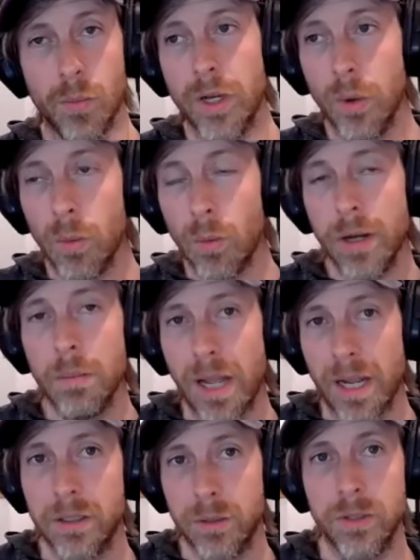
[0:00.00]
And we don't want it
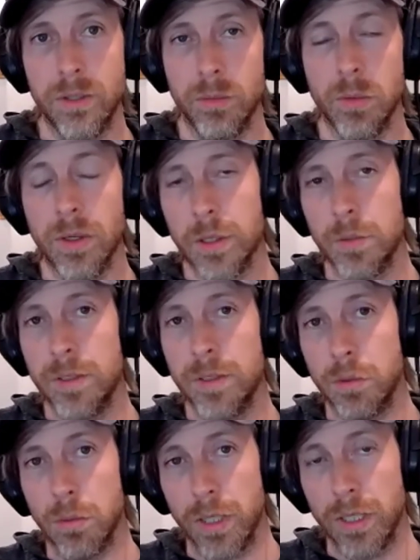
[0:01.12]
back too soon. We want them to
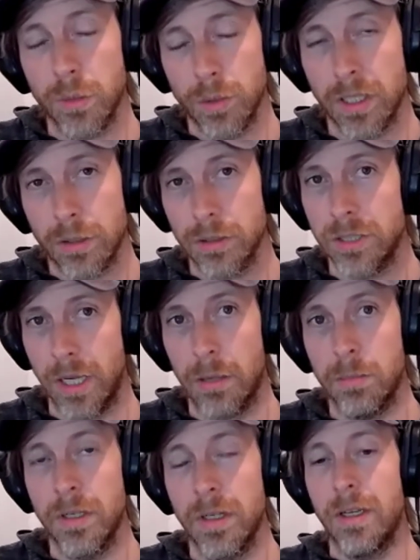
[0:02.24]
do a really, really good job,